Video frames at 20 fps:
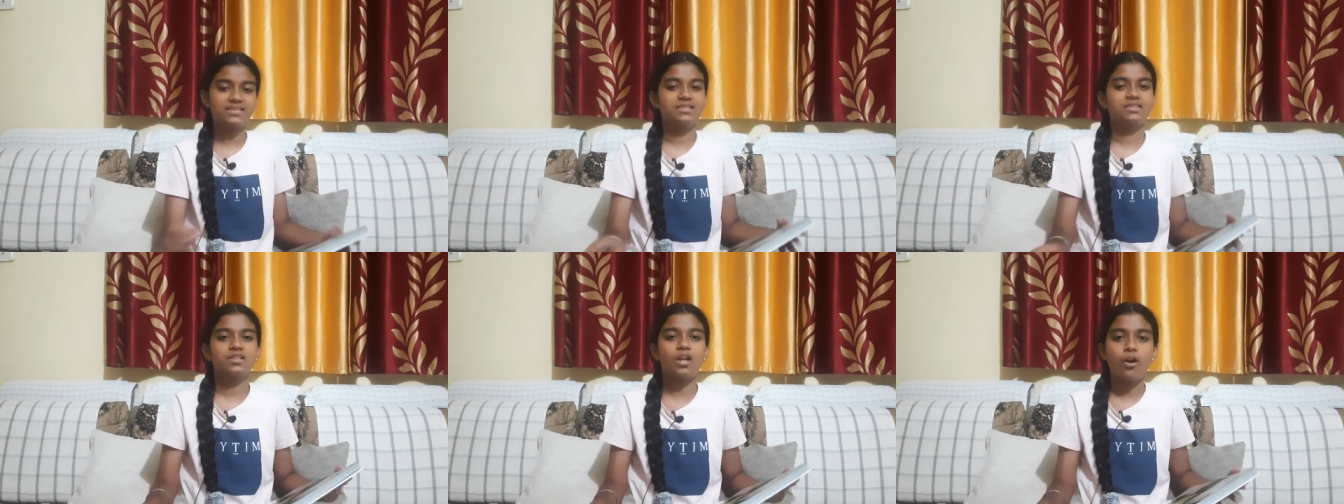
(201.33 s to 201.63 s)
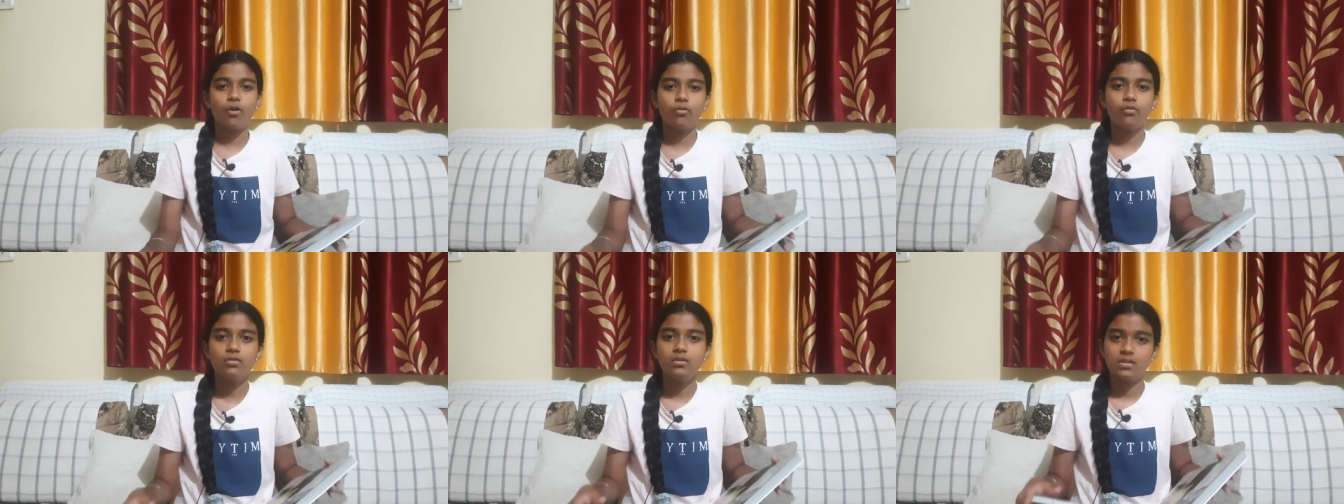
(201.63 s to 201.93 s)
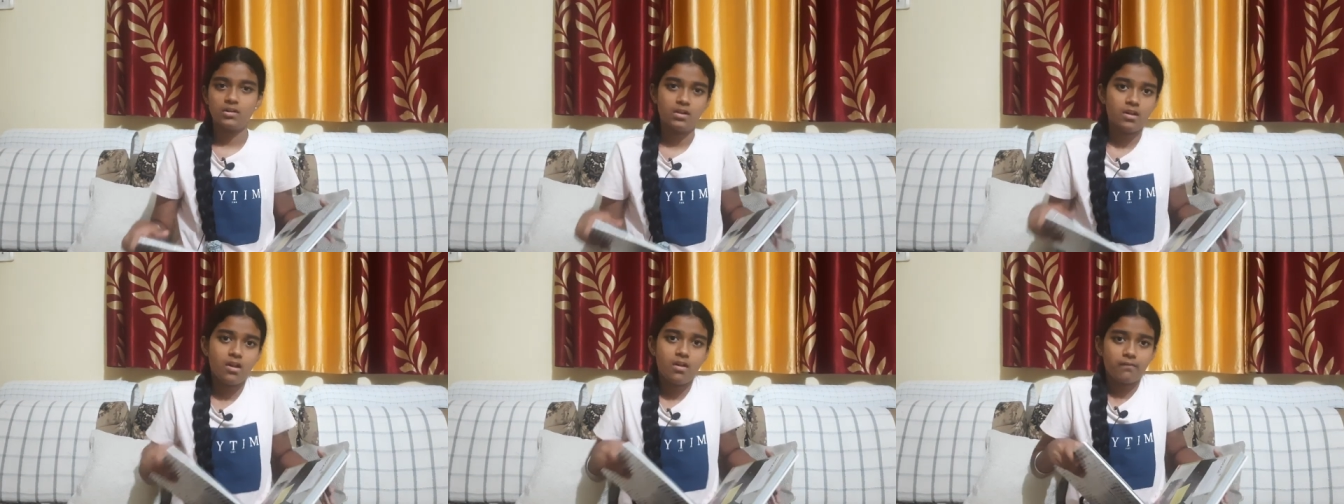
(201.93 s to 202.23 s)
So,
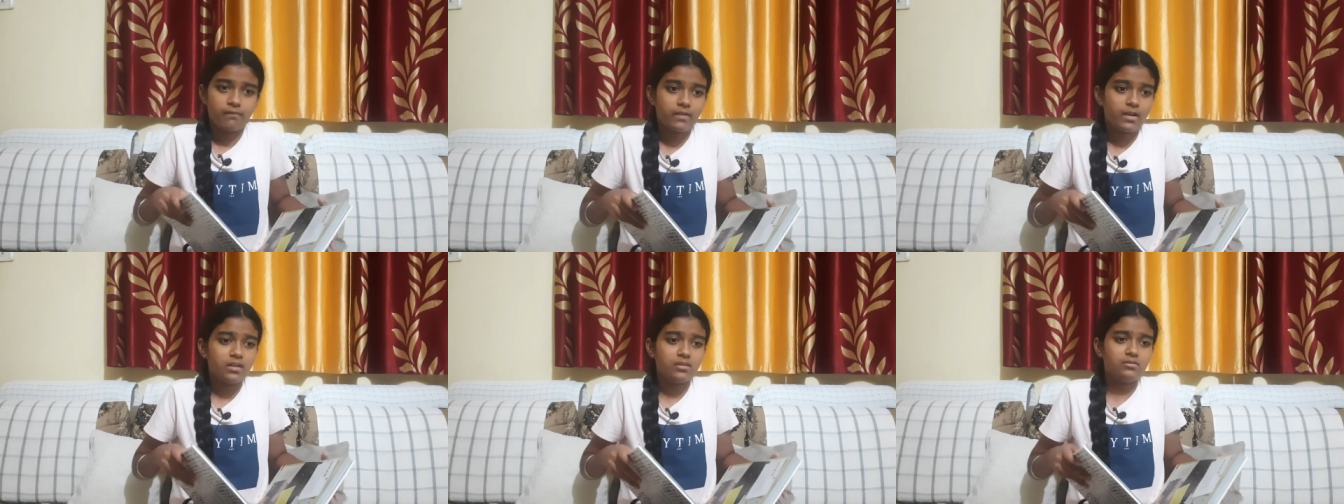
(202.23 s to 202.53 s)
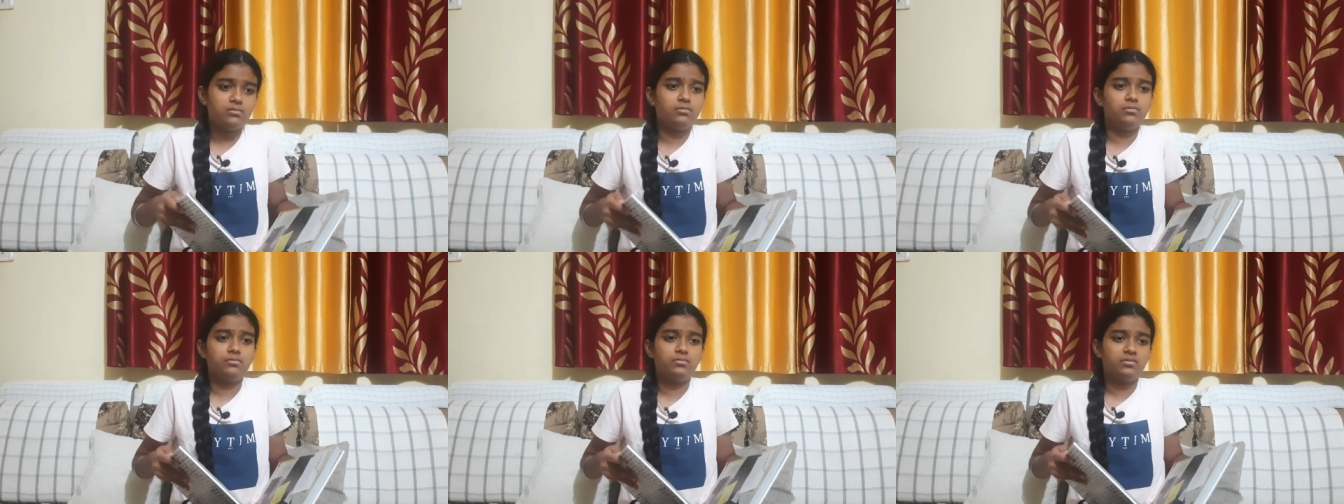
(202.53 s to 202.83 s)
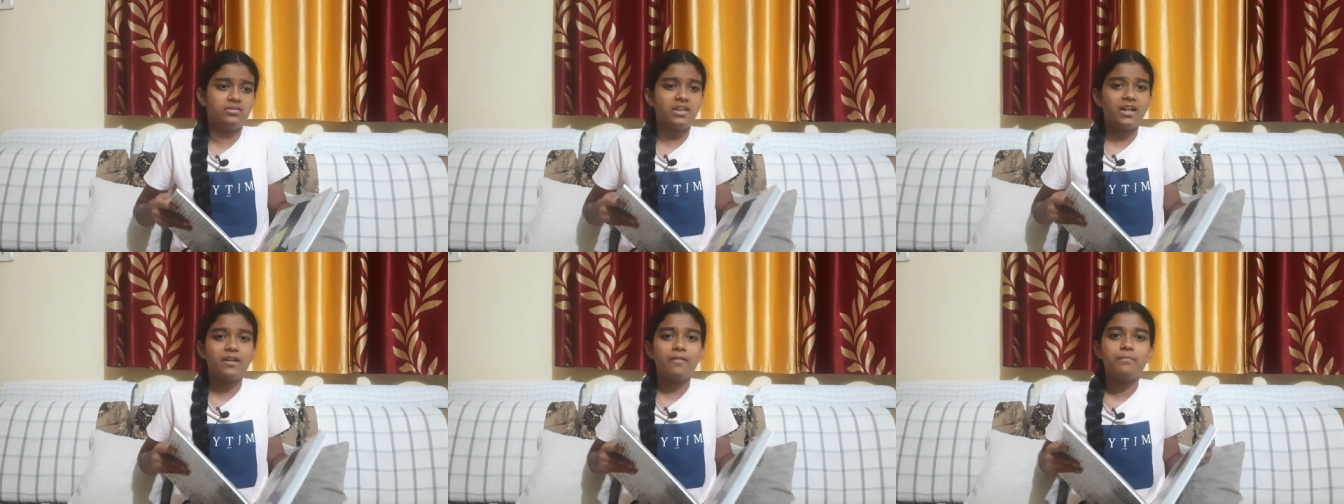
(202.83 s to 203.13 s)

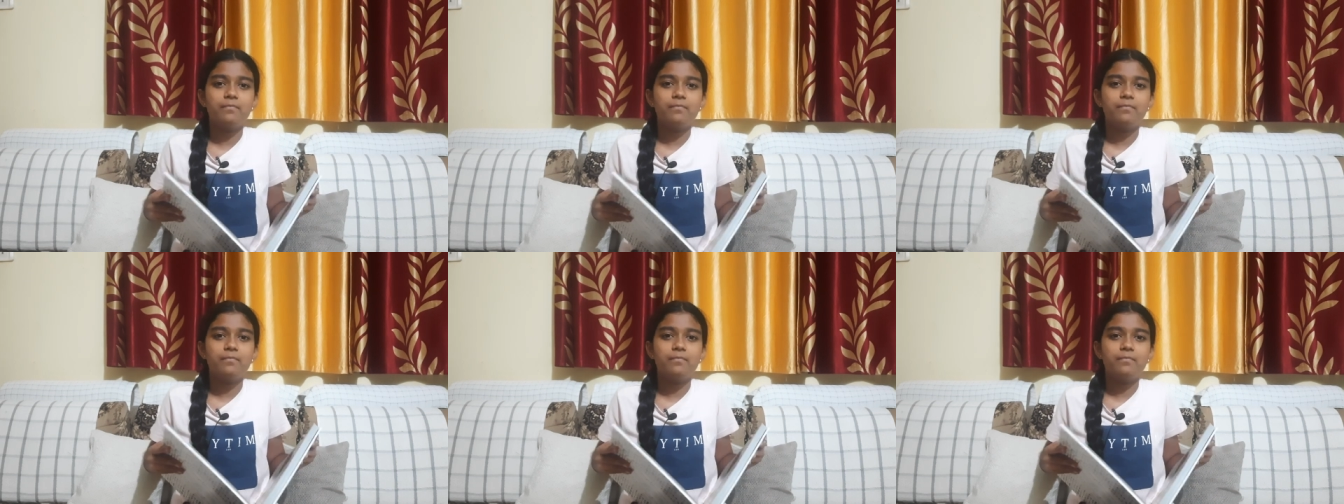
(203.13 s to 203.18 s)
well, their